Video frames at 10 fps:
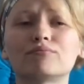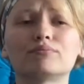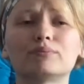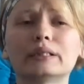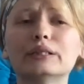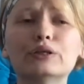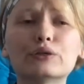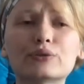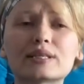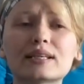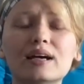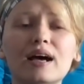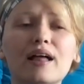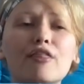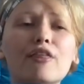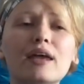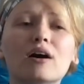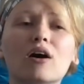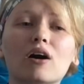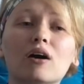blues, they
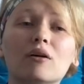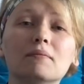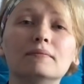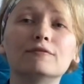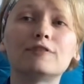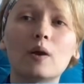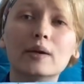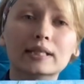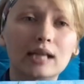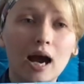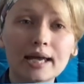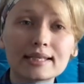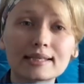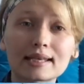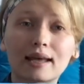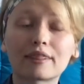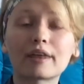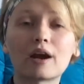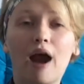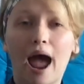are very nice and
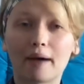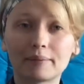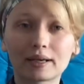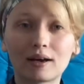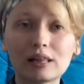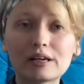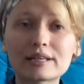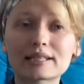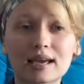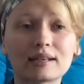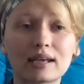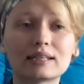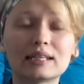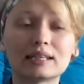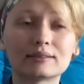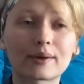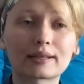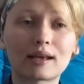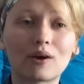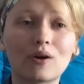they are happy colors and I need it right
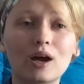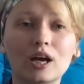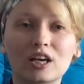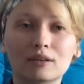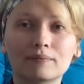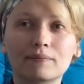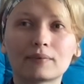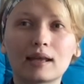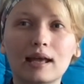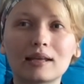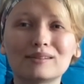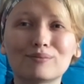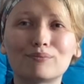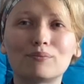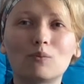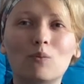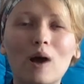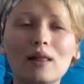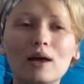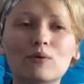now. And
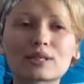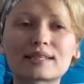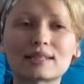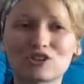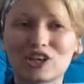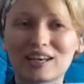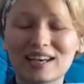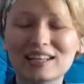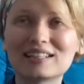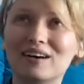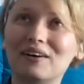while I was stitching it,